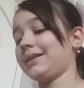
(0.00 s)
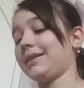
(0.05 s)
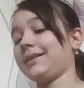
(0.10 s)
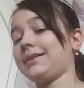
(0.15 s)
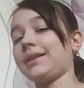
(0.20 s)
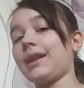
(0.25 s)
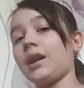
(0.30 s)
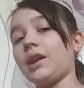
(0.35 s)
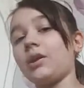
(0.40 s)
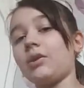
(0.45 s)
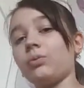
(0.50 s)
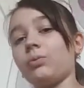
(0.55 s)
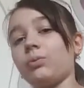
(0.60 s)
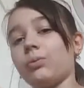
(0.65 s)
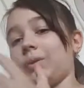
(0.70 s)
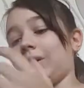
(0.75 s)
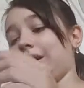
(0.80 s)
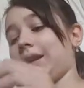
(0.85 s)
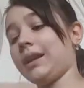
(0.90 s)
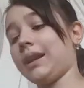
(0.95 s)
Now
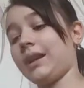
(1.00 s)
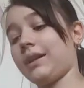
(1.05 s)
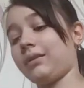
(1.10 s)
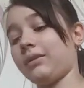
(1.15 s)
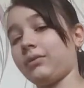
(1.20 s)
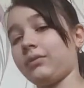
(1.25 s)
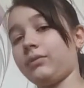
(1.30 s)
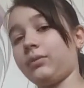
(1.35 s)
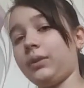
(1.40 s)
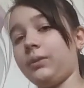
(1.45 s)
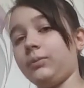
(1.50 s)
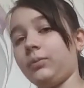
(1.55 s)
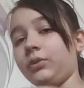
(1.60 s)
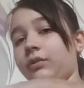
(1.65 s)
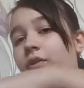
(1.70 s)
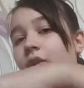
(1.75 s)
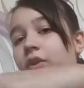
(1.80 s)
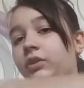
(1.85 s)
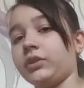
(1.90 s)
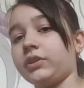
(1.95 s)
we move
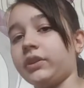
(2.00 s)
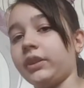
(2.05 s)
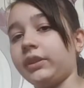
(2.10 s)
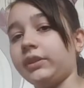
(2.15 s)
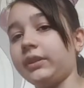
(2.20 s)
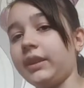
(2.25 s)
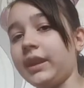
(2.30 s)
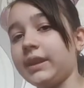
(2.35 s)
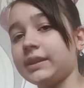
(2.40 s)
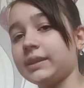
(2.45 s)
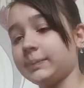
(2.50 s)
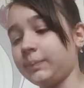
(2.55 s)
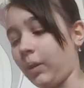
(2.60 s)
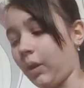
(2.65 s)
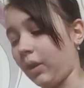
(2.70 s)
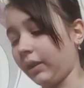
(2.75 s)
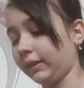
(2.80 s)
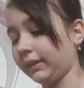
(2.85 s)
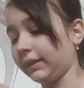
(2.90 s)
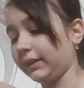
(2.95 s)
on to the next
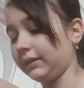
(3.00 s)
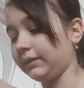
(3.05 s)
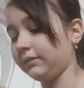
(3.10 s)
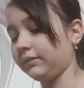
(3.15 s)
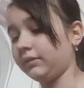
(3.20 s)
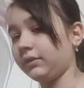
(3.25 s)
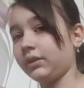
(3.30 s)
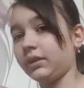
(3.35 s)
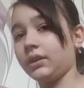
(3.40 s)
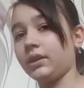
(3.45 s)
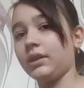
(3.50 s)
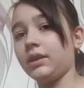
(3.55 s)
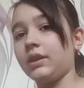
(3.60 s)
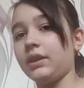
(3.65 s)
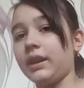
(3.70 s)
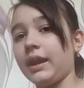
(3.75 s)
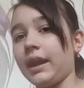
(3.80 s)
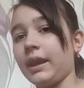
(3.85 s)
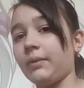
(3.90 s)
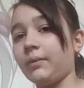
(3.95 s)
pocket,
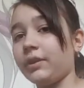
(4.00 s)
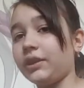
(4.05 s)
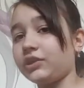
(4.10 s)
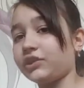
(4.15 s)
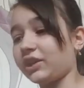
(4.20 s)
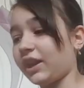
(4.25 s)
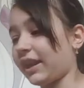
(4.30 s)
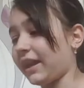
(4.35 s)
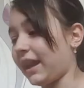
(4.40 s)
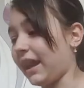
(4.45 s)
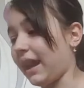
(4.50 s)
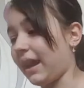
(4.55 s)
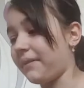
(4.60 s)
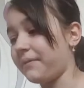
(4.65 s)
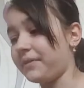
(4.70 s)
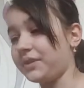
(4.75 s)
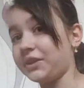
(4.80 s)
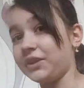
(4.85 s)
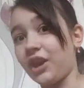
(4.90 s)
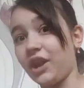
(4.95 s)
in which I have
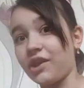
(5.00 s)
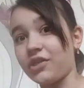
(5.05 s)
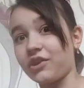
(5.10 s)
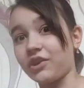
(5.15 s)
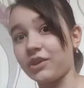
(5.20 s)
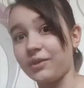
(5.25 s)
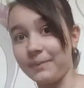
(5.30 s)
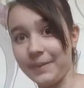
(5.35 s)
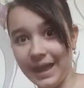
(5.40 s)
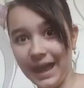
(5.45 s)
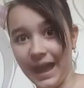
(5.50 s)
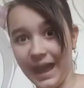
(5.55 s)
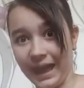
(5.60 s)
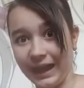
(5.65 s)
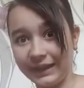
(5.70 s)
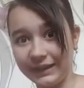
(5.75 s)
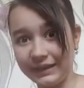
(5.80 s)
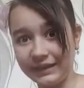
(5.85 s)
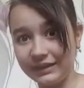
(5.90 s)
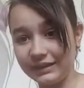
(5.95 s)
another
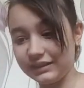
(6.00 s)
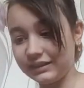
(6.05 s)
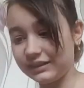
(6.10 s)
bag.